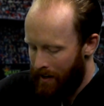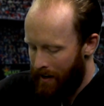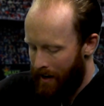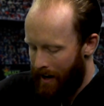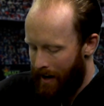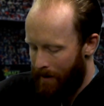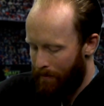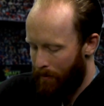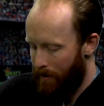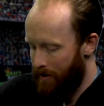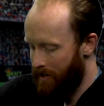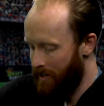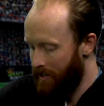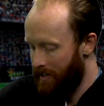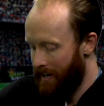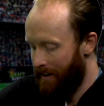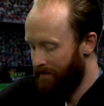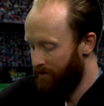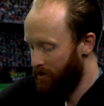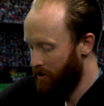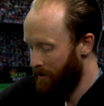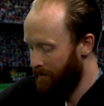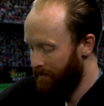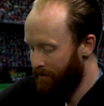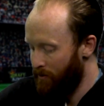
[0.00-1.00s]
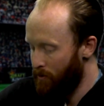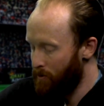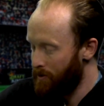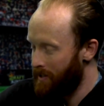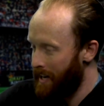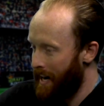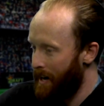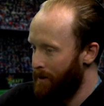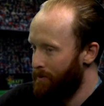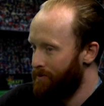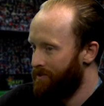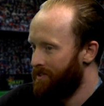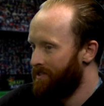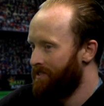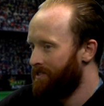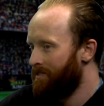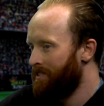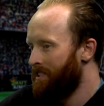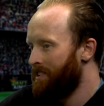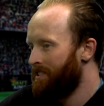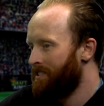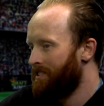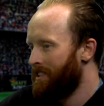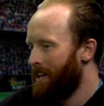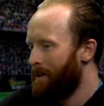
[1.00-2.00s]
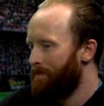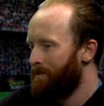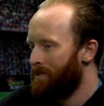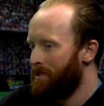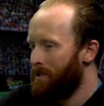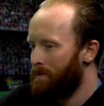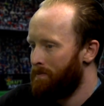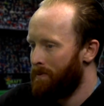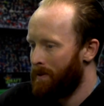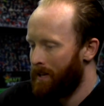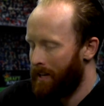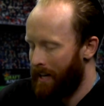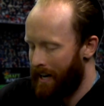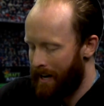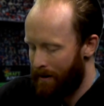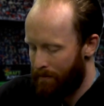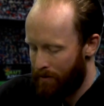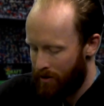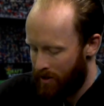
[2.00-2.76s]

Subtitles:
Whereas he's averaging 4 tackles and 3 interceptions per game,